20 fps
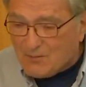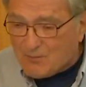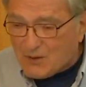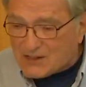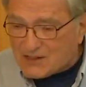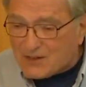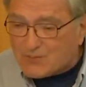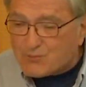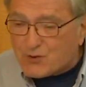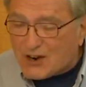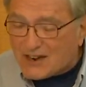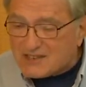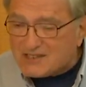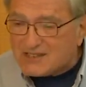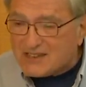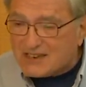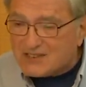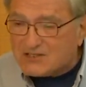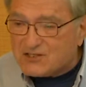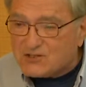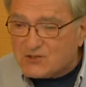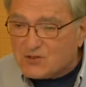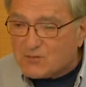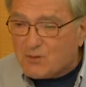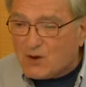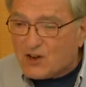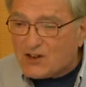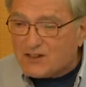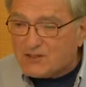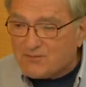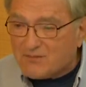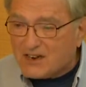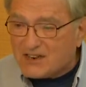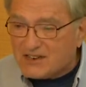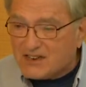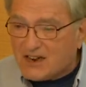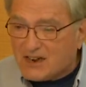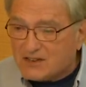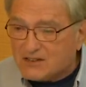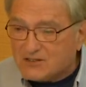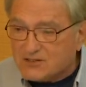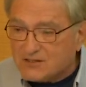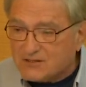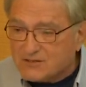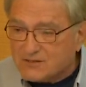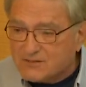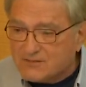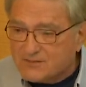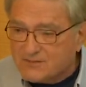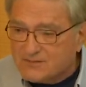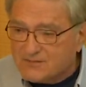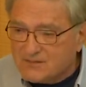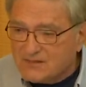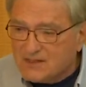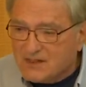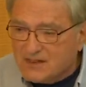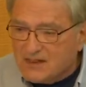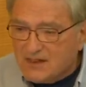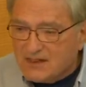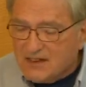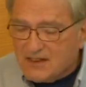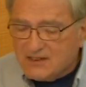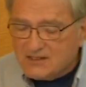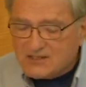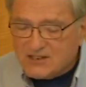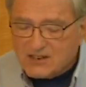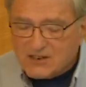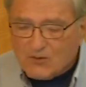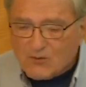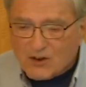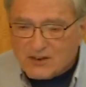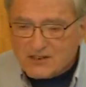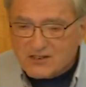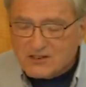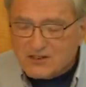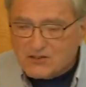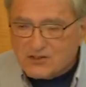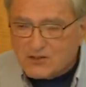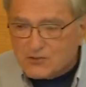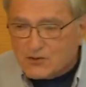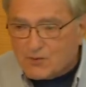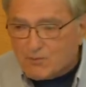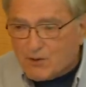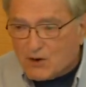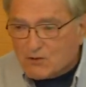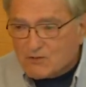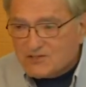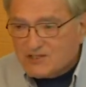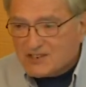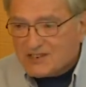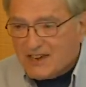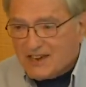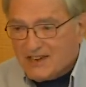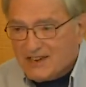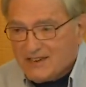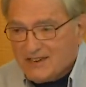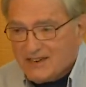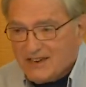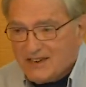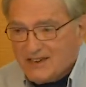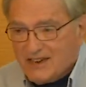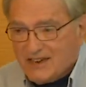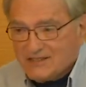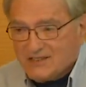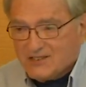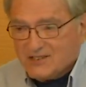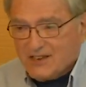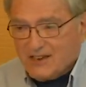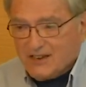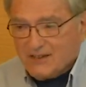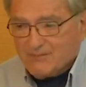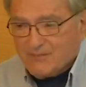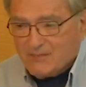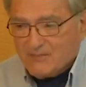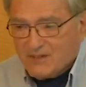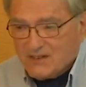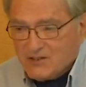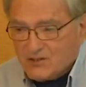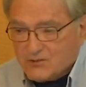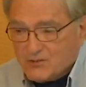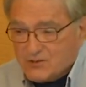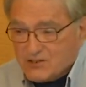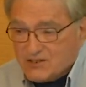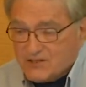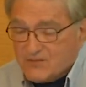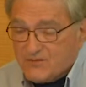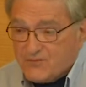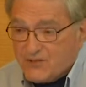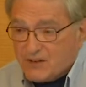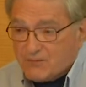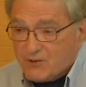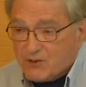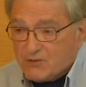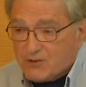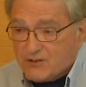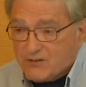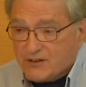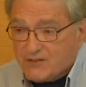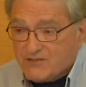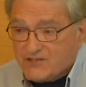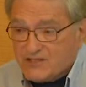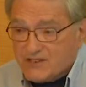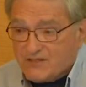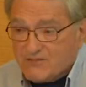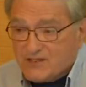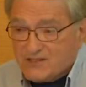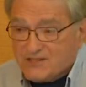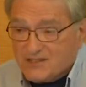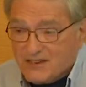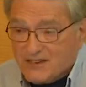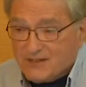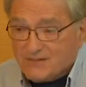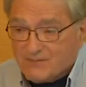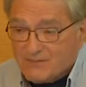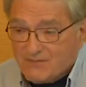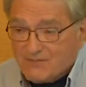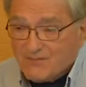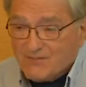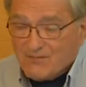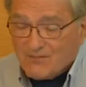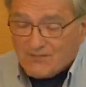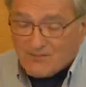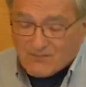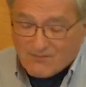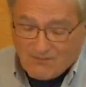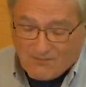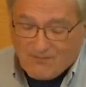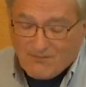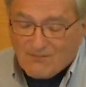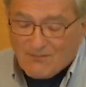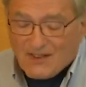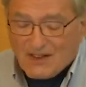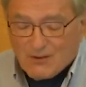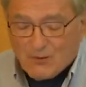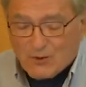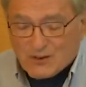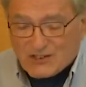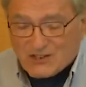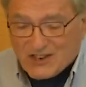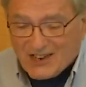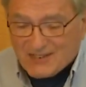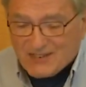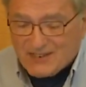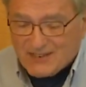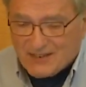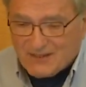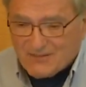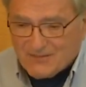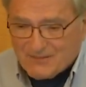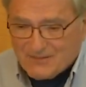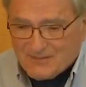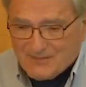But the prostate still bothered my doctor. He said, I want you to do a bone scan and a CAT scan. This was in February of 17, which I did.